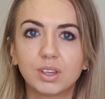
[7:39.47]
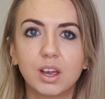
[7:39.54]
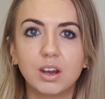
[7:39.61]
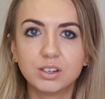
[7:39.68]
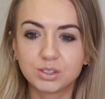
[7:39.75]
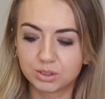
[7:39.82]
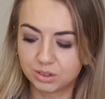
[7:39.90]

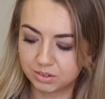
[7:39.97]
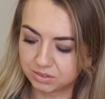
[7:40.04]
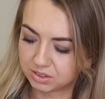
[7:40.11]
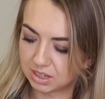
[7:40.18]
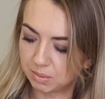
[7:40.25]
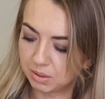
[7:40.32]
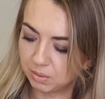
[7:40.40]
I sort of
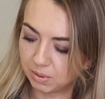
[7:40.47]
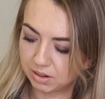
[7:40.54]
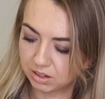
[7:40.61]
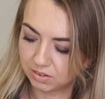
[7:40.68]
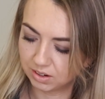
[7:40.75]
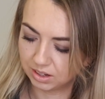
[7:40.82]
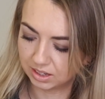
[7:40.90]
semi-went
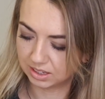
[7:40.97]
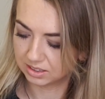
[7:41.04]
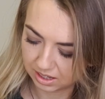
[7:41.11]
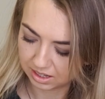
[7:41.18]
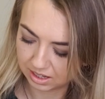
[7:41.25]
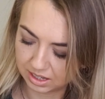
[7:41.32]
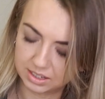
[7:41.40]
through this
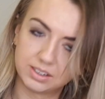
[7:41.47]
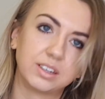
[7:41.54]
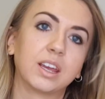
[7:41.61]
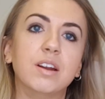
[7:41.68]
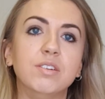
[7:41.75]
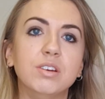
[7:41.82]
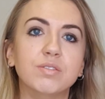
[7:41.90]
again, and
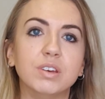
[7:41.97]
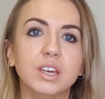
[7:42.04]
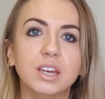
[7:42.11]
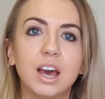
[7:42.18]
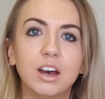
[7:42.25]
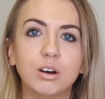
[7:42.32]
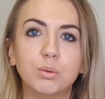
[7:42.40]
Gary Vee
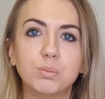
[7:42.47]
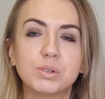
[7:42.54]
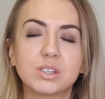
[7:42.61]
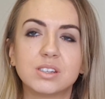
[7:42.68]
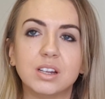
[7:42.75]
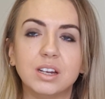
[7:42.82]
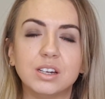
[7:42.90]
helped
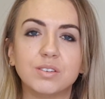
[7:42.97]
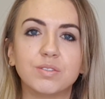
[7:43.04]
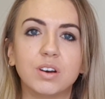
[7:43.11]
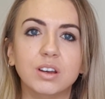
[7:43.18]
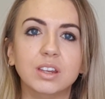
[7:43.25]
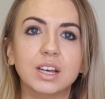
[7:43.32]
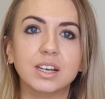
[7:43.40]

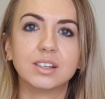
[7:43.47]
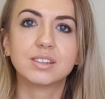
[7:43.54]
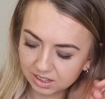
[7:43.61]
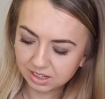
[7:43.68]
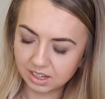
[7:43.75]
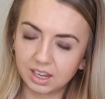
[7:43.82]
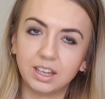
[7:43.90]
solidify
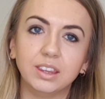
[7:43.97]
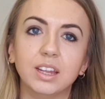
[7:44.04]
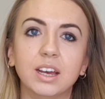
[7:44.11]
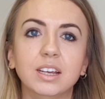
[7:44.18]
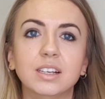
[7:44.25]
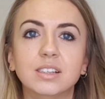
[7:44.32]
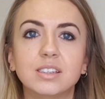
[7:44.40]
this, and
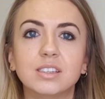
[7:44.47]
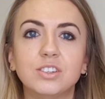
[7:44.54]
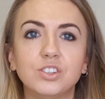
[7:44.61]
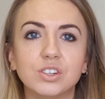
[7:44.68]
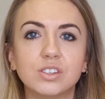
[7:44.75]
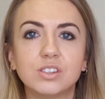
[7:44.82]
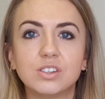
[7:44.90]
that is
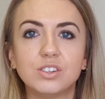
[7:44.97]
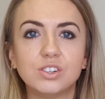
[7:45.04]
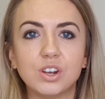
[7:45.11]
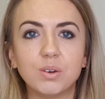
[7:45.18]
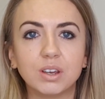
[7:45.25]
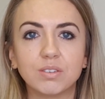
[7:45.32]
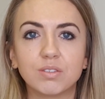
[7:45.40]
just
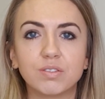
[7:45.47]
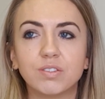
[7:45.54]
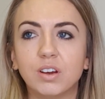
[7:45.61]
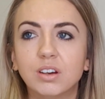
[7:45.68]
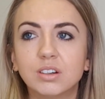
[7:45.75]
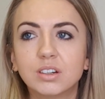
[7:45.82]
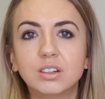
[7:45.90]
don't give a
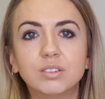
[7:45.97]
fuck.